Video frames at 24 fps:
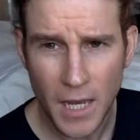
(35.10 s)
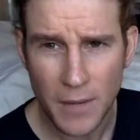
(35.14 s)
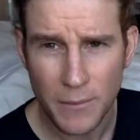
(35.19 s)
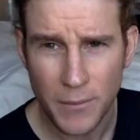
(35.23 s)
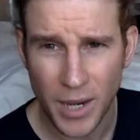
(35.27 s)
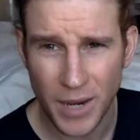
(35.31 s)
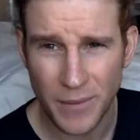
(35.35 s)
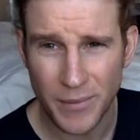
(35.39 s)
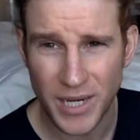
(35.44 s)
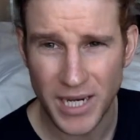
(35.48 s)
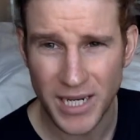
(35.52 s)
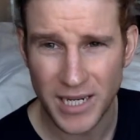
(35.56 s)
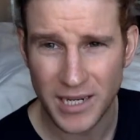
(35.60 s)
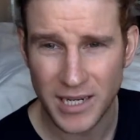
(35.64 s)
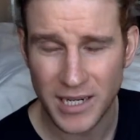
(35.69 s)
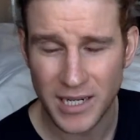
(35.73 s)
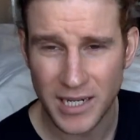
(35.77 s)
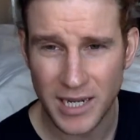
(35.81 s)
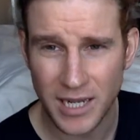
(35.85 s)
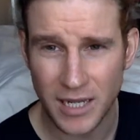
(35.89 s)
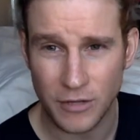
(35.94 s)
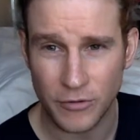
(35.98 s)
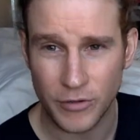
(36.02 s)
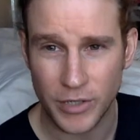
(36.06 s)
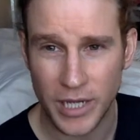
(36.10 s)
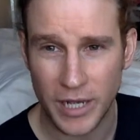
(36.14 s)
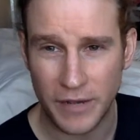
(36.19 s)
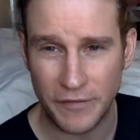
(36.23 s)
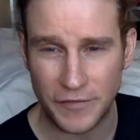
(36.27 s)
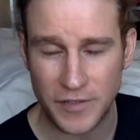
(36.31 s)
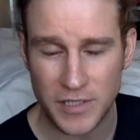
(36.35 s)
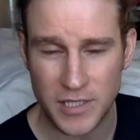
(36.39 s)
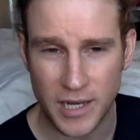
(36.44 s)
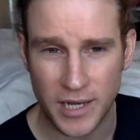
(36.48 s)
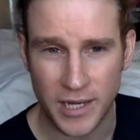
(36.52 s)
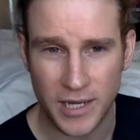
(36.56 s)
by being in a calorie
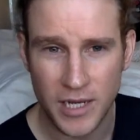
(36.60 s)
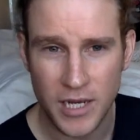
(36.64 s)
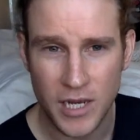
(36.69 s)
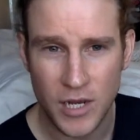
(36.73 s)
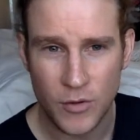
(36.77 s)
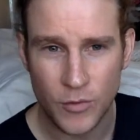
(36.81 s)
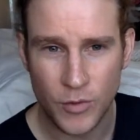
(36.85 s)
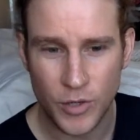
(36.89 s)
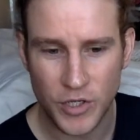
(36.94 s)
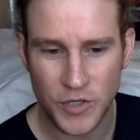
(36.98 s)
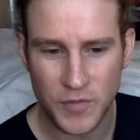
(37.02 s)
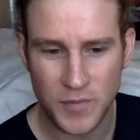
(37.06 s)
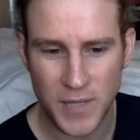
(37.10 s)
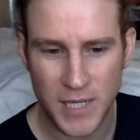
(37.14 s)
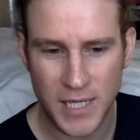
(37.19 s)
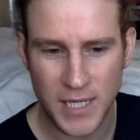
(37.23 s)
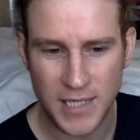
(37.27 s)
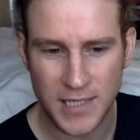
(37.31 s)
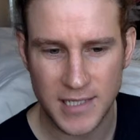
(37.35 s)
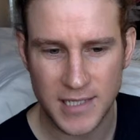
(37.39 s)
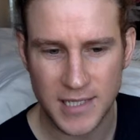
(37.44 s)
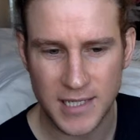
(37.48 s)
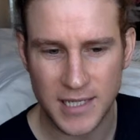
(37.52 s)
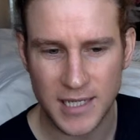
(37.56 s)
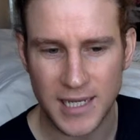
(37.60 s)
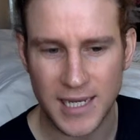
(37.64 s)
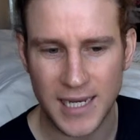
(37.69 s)
deficit, which means